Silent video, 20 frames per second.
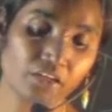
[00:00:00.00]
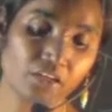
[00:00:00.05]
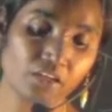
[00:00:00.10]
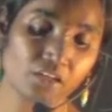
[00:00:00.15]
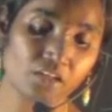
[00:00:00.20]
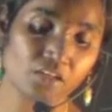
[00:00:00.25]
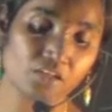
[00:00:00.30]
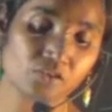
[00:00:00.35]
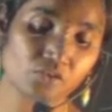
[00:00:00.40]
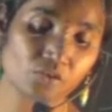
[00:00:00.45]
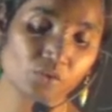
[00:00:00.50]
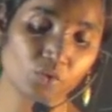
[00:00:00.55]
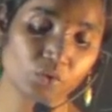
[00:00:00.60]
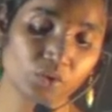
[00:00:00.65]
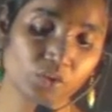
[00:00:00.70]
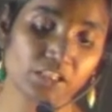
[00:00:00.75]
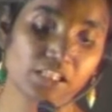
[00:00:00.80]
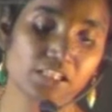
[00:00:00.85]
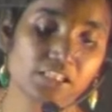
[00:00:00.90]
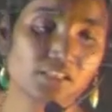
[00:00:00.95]
So
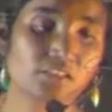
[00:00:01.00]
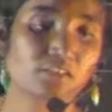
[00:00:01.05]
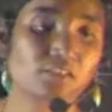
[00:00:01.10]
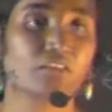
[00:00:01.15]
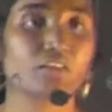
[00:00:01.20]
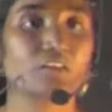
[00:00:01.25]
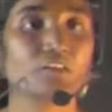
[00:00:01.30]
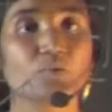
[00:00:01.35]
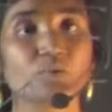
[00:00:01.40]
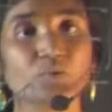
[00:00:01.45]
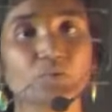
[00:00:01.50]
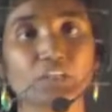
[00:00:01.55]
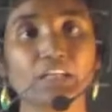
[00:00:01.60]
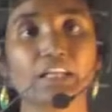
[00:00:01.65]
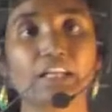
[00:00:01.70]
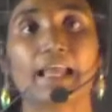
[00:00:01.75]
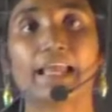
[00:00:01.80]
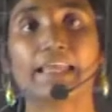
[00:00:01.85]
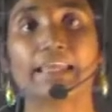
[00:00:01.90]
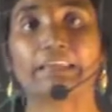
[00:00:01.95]
this solution
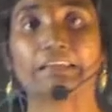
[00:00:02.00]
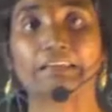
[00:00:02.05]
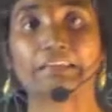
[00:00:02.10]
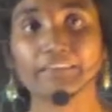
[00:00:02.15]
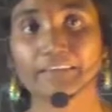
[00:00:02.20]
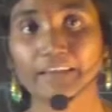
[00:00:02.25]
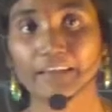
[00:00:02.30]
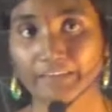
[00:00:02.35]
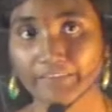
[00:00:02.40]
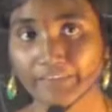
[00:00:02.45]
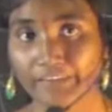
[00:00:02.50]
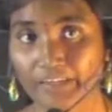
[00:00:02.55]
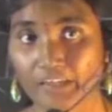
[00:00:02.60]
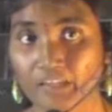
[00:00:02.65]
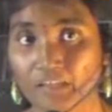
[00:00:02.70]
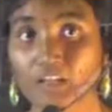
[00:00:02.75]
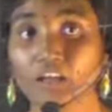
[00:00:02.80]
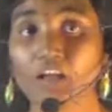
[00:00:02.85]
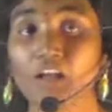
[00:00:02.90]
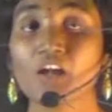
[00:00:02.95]
I can get it
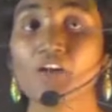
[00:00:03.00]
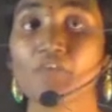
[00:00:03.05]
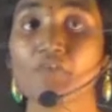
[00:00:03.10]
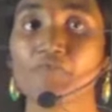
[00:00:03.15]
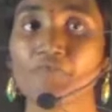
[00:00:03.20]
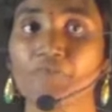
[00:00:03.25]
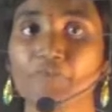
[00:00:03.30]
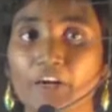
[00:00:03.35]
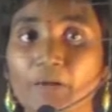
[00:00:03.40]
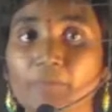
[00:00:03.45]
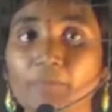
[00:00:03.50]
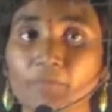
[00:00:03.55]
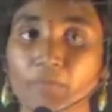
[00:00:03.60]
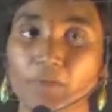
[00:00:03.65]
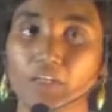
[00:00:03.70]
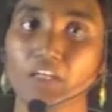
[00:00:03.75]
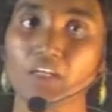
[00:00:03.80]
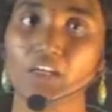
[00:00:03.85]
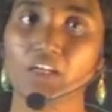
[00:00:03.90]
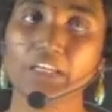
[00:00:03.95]
from
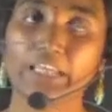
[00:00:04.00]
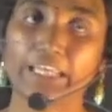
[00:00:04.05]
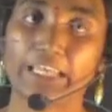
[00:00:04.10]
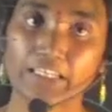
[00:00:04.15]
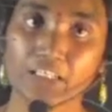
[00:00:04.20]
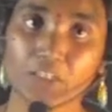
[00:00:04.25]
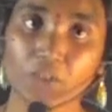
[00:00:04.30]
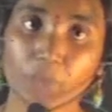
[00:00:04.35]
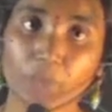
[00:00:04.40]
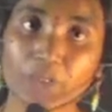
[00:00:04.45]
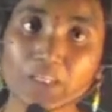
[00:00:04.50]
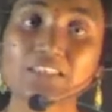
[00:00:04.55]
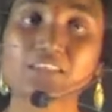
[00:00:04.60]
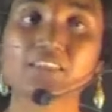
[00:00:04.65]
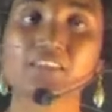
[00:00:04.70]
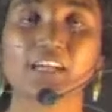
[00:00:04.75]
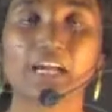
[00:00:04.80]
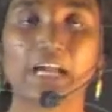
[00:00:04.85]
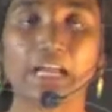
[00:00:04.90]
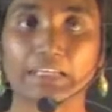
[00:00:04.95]
n queens
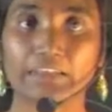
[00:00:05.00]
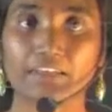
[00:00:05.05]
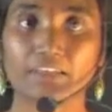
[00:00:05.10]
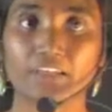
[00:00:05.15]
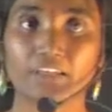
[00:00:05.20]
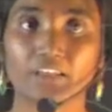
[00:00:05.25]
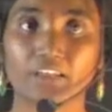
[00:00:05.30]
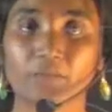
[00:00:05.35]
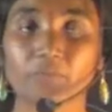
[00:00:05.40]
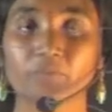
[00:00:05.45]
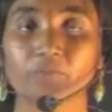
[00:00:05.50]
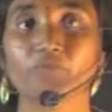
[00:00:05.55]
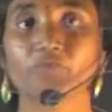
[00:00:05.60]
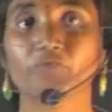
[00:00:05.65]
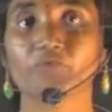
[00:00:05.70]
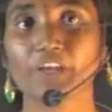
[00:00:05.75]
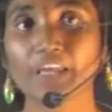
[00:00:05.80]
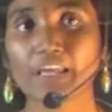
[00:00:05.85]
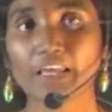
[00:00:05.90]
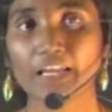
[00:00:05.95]
algorithm,
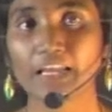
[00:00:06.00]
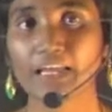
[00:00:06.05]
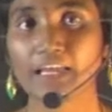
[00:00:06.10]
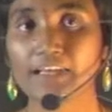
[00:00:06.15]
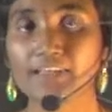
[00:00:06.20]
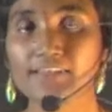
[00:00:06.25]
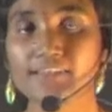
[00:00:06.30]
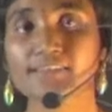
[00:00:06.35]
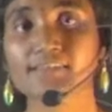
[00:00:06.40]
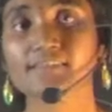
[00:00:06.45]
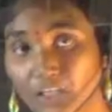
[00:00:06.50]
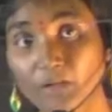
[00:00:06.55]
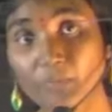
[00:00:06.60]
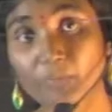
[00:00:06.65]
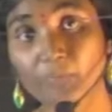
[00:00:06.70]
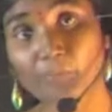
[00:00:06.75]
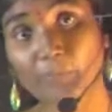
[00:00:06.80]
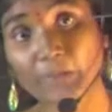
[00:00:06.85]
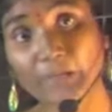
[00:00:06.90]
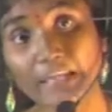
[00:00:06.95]
whereas
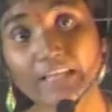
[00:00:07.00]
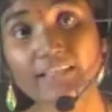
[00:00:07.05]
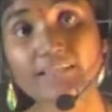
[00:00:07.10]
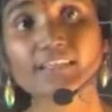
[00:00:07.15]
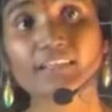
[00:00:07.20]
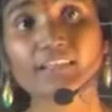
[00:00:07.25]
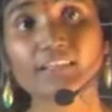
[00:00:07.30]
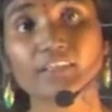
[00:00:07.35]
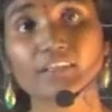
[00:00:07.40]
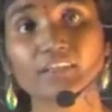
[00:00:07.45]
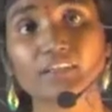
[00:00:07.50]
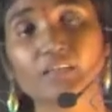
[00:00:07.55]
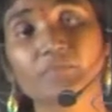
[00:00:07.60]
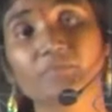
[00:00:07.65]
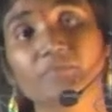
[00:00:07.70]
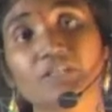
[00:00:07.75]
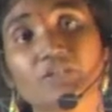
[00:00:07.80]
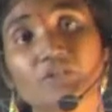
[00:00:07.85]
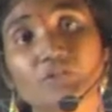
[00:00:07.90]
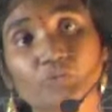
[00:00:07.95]
place algorithm is
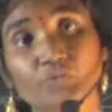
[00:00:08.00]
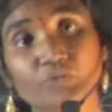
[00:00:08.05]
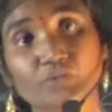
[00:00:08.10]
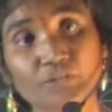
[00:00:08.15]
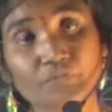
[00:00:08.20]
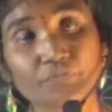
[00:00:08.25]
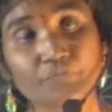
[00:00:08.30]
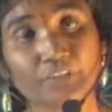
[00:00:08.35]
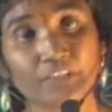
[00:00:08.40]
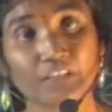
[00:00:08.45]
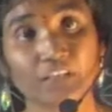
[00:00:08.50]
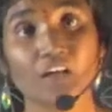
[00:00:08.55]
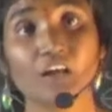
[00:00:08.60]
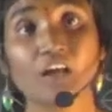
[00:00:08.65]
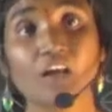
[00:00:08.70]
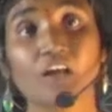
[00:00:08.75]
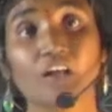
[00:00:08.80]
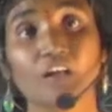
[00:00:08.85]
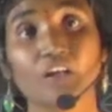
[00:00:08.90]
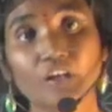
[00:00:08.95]
used for
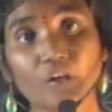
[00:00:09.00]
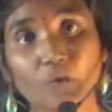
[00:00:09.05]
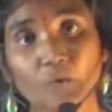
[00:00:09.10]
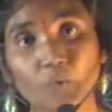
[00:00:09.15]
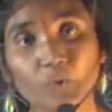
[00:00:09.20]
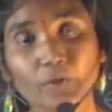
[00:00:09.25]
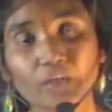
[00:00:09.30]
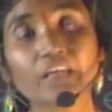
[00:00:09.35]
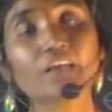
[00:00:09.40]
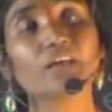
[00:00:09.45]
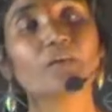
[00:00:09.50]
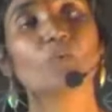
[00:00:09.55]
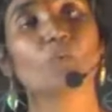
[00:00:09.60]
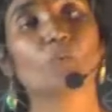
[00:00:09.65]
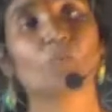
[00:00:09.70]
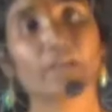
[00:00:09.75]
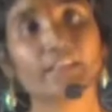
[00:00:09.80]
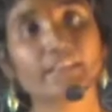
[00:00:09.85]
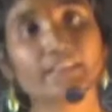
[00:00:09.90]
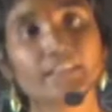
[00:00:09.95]
knowing
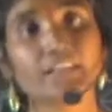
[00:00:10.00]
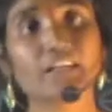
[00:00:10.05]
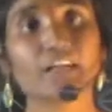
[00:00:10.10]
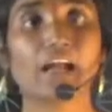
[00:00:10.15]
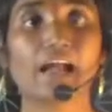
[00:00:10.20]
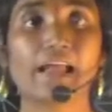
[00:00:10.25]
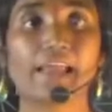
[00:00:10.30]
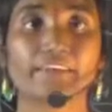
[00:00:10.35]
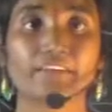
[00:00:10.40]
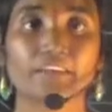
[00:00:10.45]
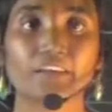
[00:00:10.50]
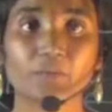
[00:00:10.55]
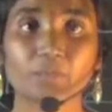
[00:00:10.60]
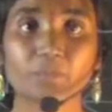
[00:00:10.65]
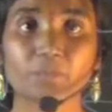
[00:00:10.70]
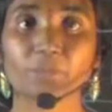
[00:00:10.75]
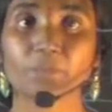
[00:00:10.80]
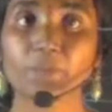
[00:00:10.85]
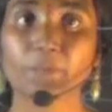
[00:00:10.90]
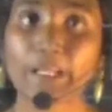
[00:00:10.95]
whether I can
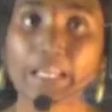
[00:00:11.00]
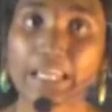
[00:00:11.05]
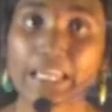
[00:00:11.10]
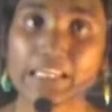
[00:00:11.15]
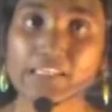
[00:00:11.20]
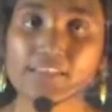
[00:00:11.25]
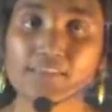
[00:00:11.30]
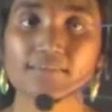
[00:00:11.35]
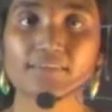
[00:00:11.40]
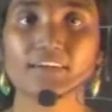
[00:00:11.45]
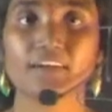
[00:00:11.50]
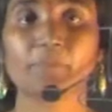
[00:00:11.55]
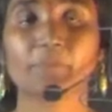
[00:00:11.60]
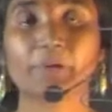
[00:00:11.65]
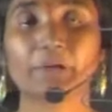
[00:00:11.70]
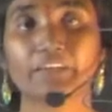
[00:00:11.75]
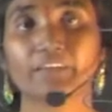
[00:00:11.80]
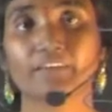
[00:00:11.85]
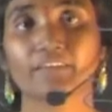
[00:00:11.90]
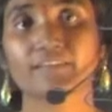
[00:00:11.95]
place a
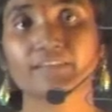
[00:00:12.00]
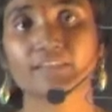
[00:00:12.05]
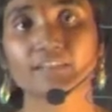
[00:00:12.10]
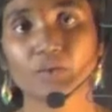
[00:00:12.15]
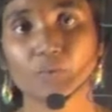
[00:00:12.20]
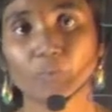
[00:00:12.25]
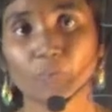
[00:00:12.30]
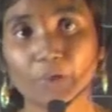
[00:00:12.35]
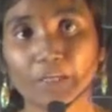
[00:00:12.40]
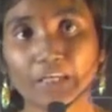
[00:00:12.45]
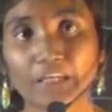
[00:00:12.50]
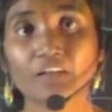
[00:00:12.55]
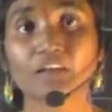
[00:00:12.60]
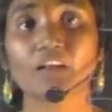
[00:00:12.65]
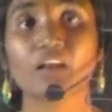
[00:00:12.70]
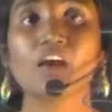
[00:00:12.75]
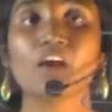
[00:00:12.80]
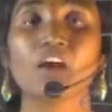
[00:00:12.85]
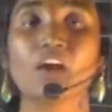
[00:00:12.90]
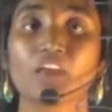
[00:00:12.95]
particular queen
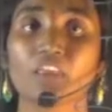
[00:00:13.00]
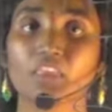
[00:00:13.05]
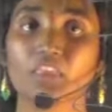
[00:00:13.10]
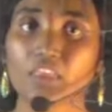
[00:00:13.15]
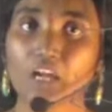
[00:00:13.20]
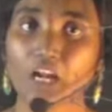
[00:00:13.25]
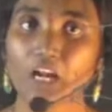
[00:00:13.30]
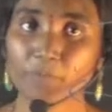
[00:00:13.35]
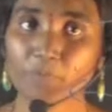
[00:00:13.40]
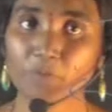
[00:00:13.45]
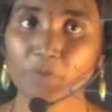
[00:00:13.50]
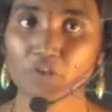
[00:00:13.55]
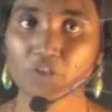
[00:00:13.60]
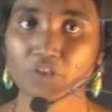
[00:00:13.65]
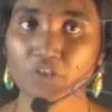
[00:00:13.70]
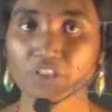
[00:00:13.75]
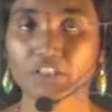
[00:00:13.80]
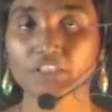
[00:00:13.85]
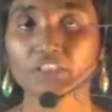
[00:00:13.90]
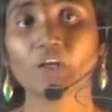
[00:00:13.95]
in that
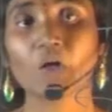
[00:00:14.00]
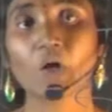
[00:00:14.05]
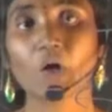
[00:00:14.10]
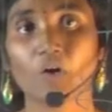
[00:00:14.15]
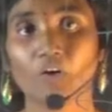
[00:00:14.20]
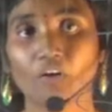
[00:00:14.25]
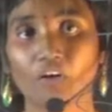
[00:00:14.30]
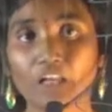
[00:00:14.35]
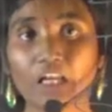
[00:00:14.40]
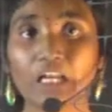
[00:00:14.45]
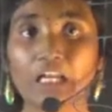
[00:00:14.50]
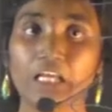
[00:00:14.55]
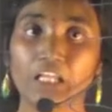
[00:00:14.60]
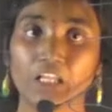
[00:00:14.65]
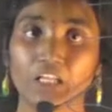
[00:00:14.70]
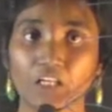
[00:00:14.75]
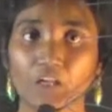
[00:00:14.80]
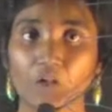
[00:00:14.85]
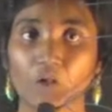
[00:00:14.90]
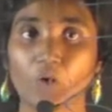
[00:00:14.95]
position or
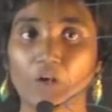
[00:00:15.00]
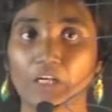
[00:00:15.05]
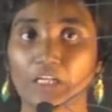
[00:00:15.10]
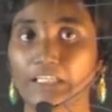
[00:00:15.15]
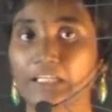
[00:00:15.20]
not.